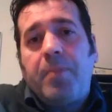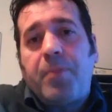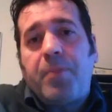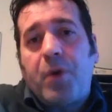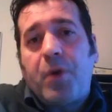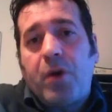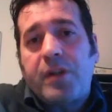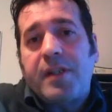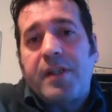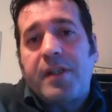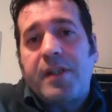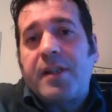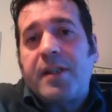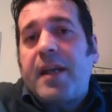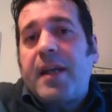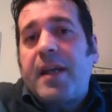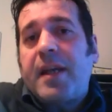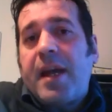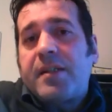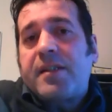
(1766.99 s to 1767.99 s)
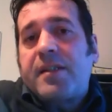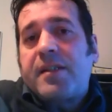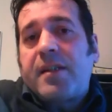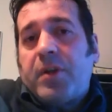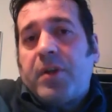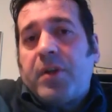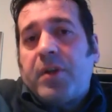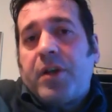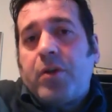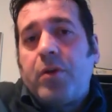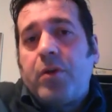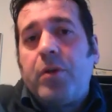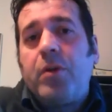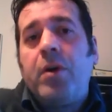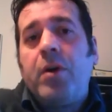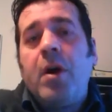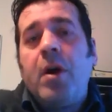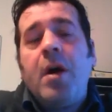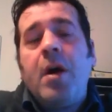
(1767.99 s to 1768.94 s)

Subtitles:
process against somebody who